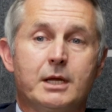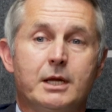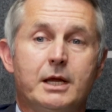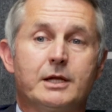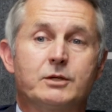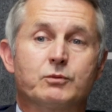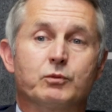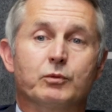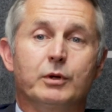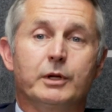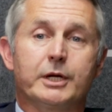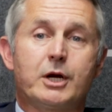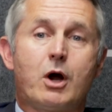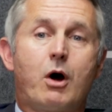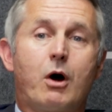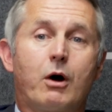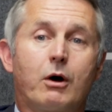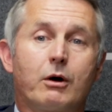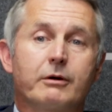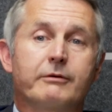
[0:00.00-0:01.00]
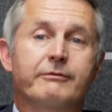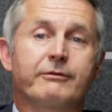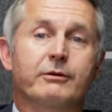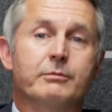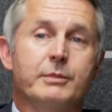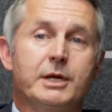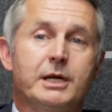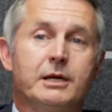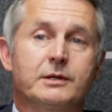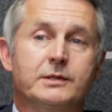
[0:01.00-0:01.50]
it's really hard for
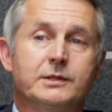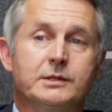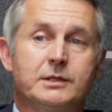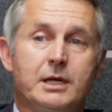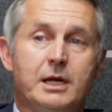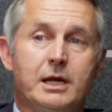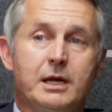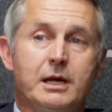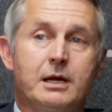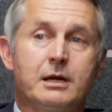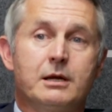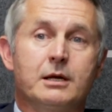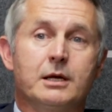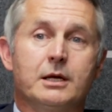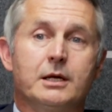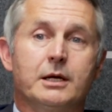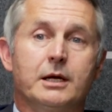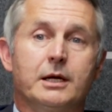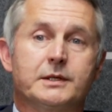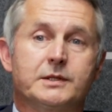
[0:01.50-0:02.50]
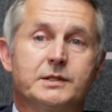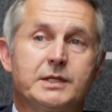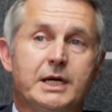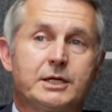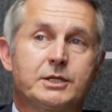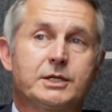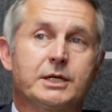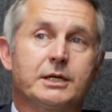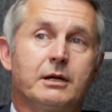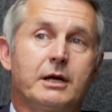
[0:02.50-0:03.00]
me to see a
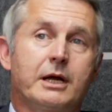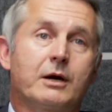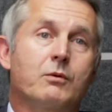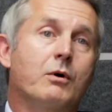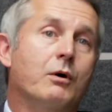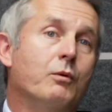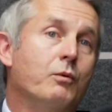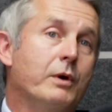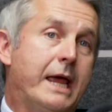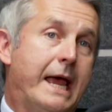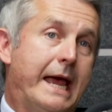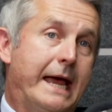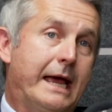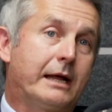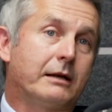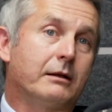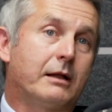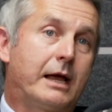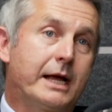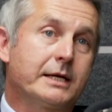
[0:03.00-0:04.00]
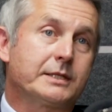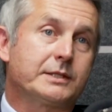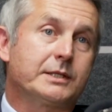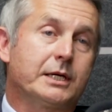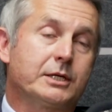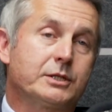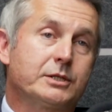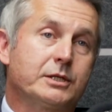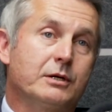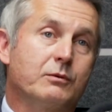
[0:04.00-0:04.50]
session like what we had last
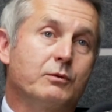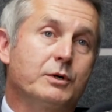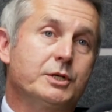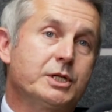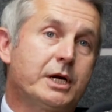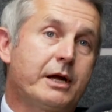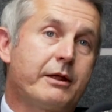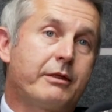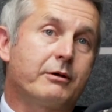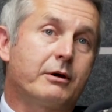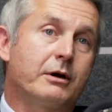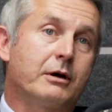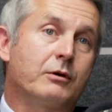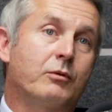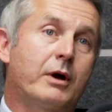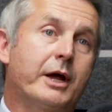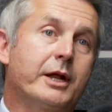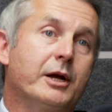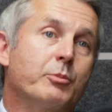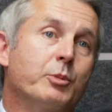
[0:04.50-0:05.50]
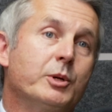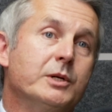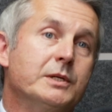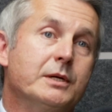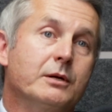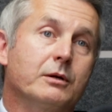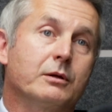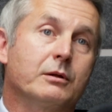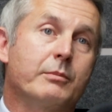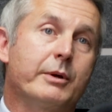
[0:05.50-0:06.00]
session, which I thought right up
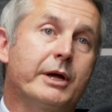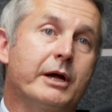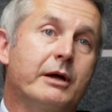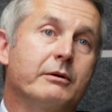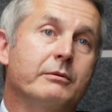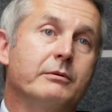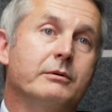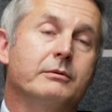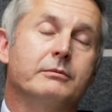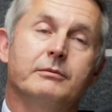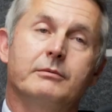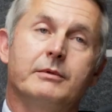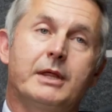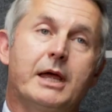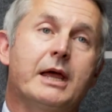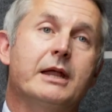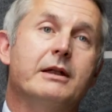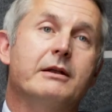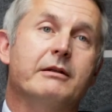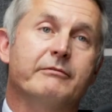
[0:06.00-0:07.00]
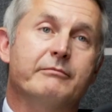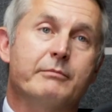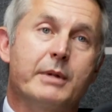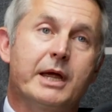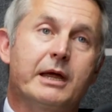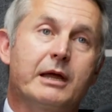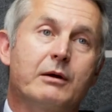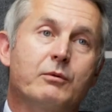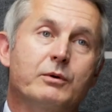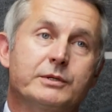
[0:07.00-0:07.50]
until about the end of
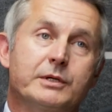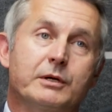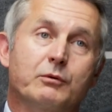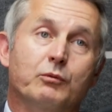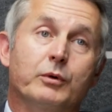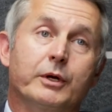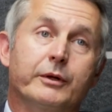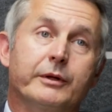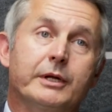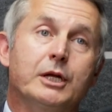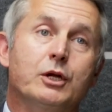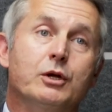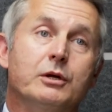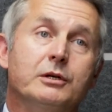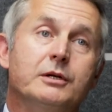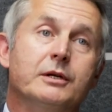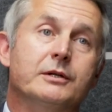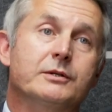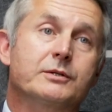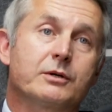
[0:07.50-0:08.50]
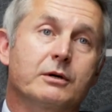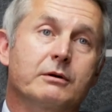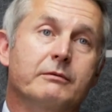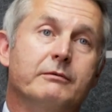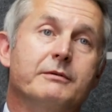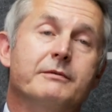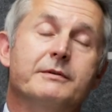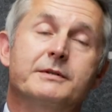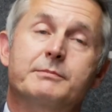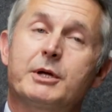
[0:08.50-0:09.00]
May was a really good
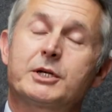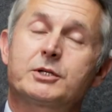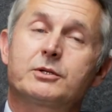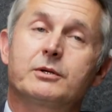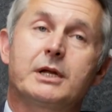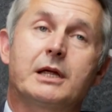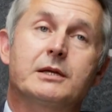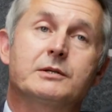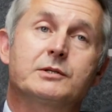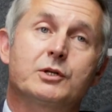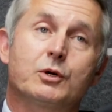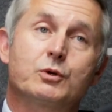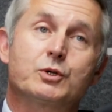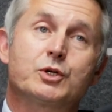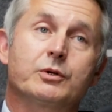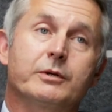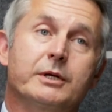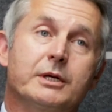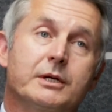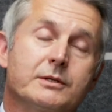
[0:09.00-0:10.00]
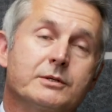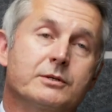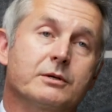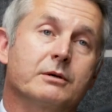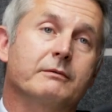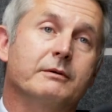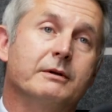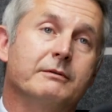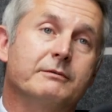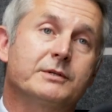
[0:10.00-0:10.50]
conservative, especially a socially
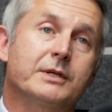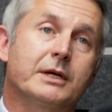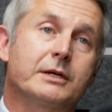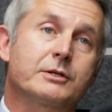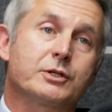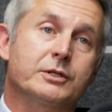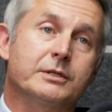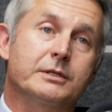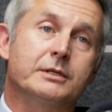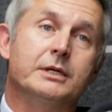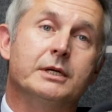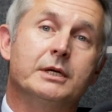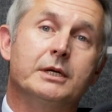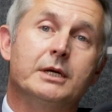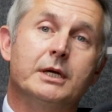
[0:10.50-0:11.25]
conservative session,